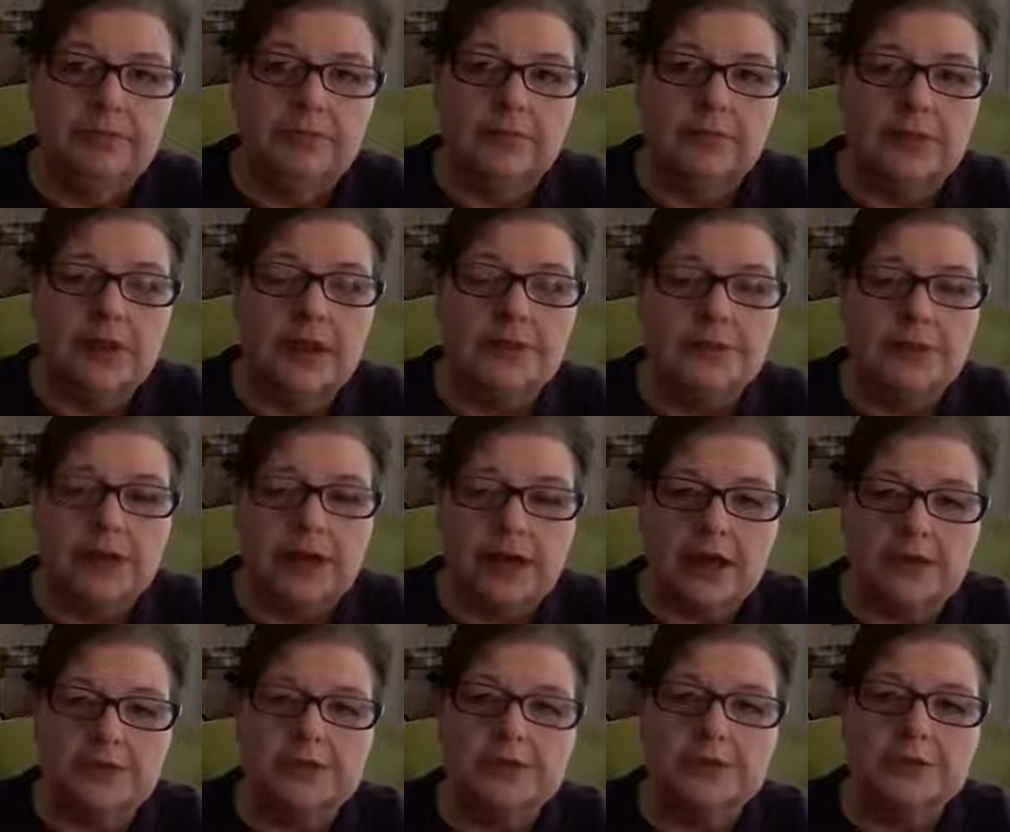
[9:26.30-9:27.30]
Yet
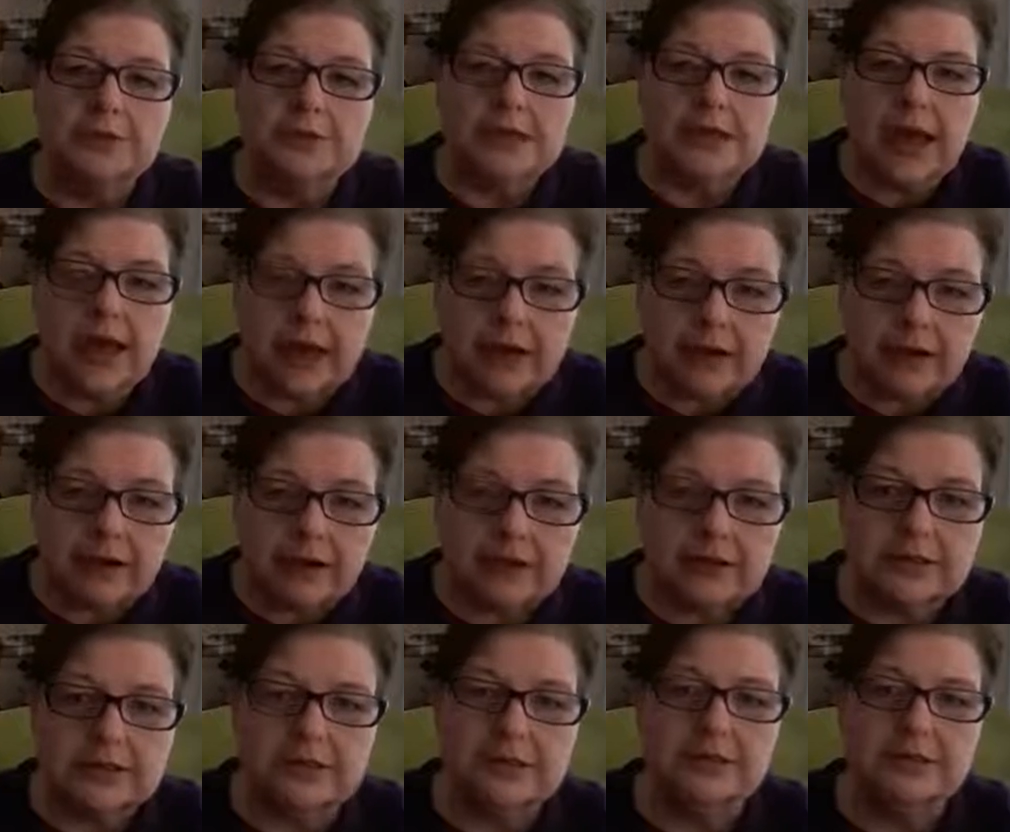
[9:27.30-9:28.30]
because there was
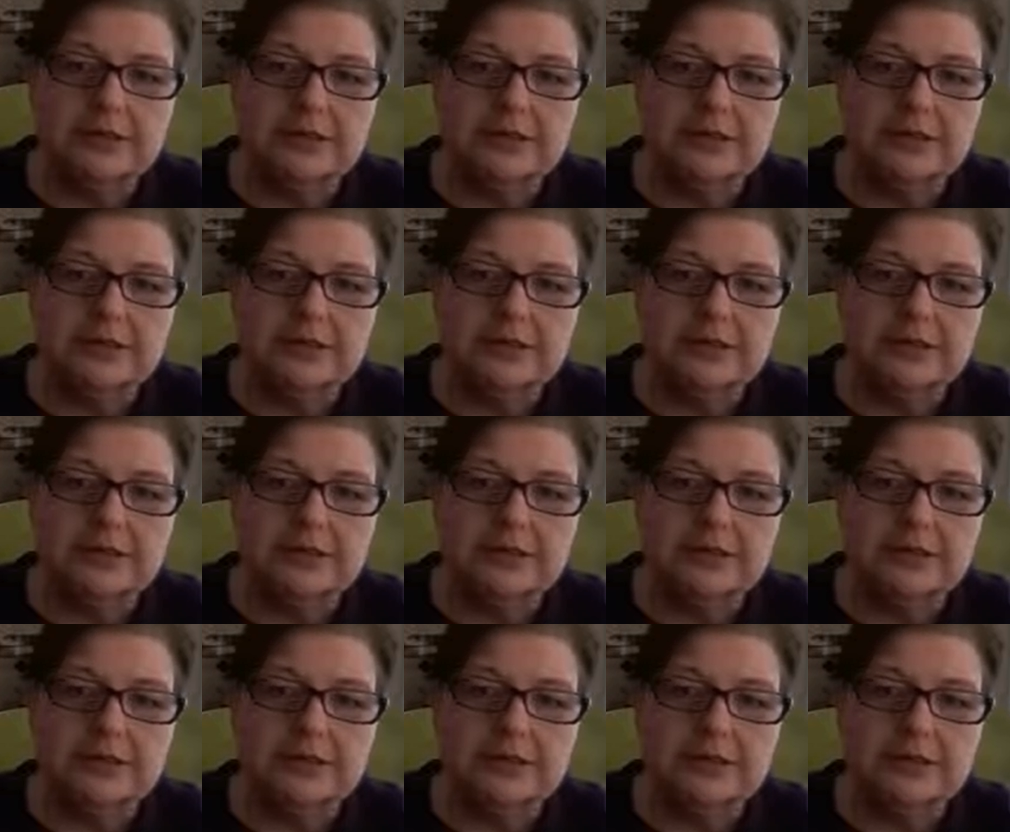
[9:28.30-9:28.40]
chaos,